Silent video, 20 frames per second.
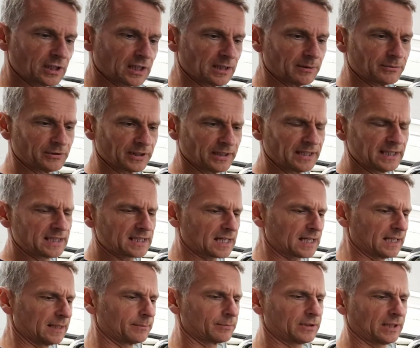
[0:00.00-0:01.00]
clips in. These
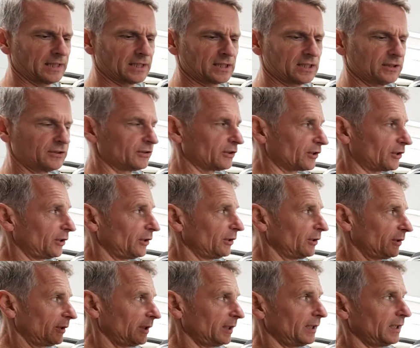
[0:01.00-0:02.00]
clips actually secure
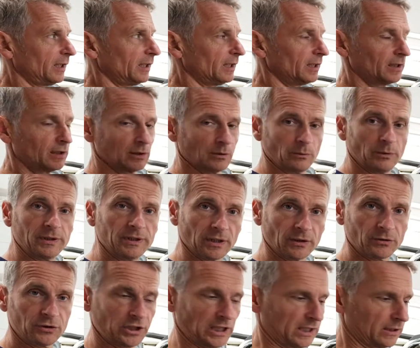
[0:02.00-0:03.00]
the
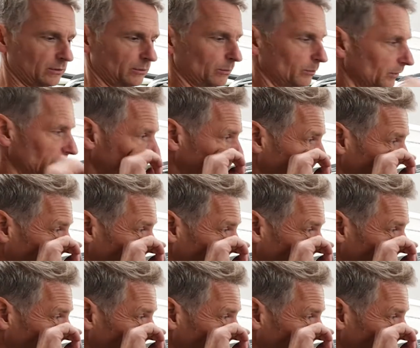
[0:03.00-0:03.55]
window channel once we